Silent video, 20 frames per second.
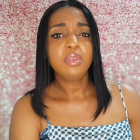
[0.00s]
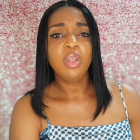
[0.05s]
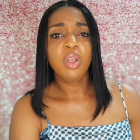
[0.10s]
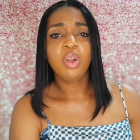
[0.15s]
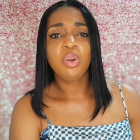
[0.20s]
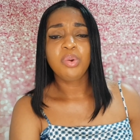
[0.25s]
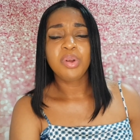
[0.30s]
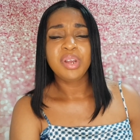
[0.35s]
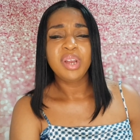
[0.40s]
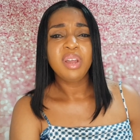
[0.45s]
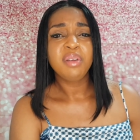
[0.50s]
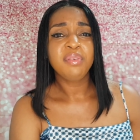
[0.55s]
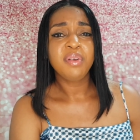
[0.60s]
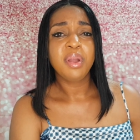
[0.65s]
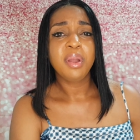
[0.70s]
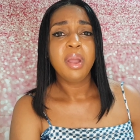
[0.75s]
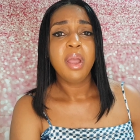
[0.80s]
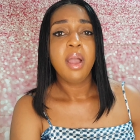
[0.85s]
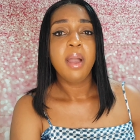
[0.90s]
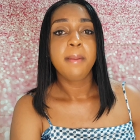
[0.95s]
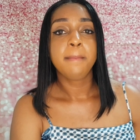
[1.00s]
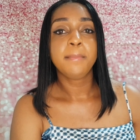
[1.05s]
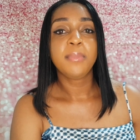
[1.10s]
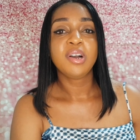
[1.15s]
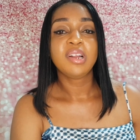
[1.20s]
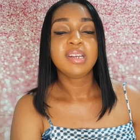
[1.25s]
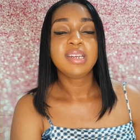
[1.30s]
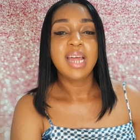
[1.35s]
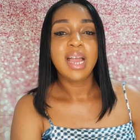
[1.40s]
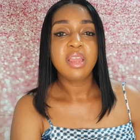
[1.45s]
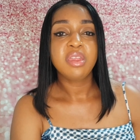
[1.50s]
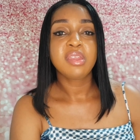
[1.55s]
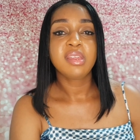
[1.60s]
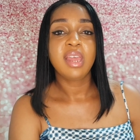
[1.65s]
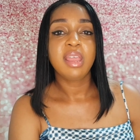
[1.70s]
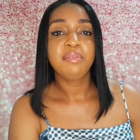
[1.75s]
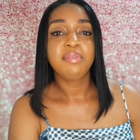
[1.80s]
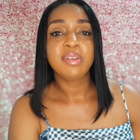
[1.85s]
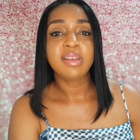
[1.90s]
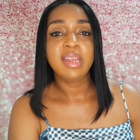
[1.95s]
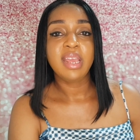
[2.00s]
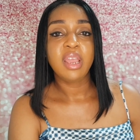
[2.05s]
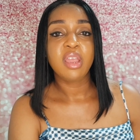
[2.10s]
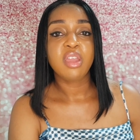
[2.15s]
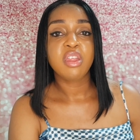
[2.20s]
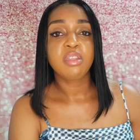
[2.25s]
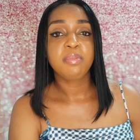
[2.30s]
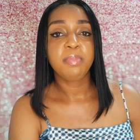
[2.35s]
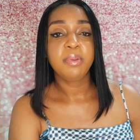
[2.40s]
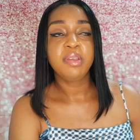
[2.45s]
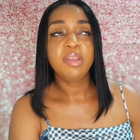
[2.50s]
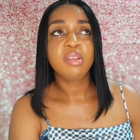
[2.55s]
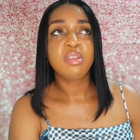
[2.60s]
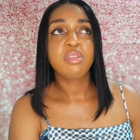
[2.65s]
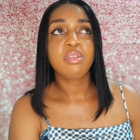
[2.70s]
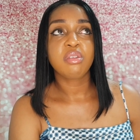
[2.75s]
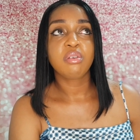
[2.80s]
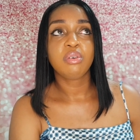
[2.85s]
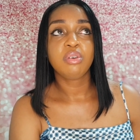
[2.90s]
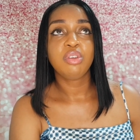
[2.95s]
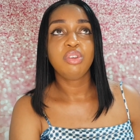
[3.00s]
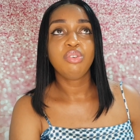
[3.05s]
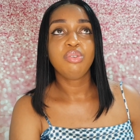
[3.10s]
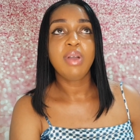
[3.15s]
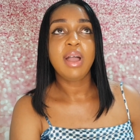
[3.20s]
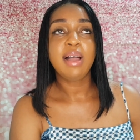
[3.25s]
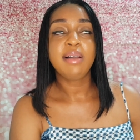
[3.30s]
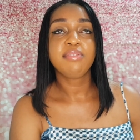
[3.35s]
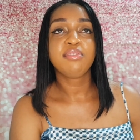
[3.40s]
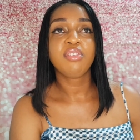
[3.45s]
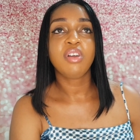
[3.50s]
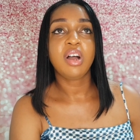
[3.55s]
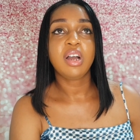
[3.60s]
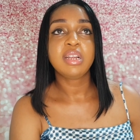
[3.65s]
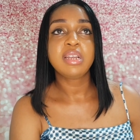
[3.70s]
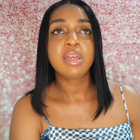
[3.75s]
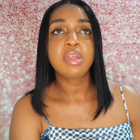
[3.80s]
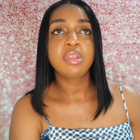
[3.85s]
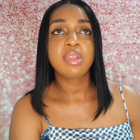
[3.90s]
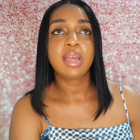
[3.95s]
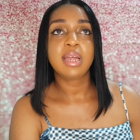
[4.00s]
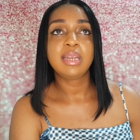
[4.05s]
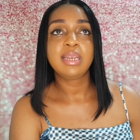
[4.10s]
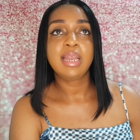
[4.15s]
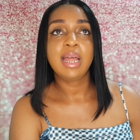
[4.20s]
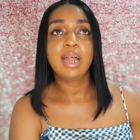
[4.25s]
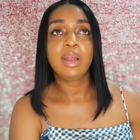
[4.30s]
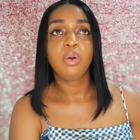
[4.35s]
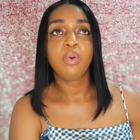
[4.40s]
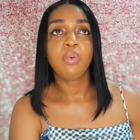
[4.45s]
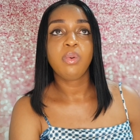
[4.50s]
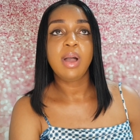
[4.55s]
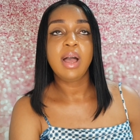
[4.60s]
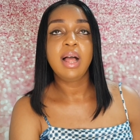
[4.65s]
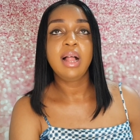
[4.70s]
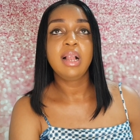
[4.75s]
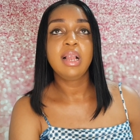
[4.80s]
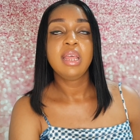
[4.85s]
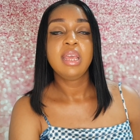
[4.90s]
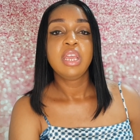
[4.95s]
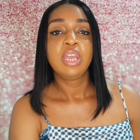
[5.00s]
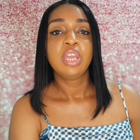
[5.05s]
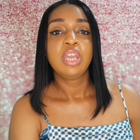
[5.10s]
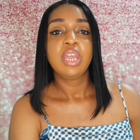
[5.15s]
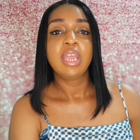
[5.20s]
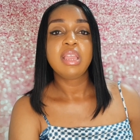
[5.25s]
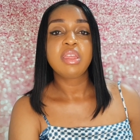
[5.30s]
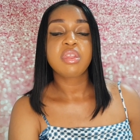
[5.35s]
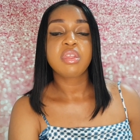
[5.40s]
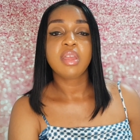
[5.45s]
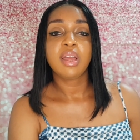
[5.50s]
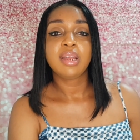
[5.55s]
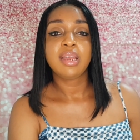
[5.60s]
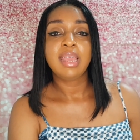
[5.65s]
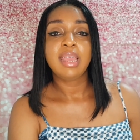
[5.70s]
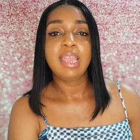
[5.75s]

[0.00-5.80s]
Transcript: or whatever, but that's an everyday experience. So you have to understand that while it's not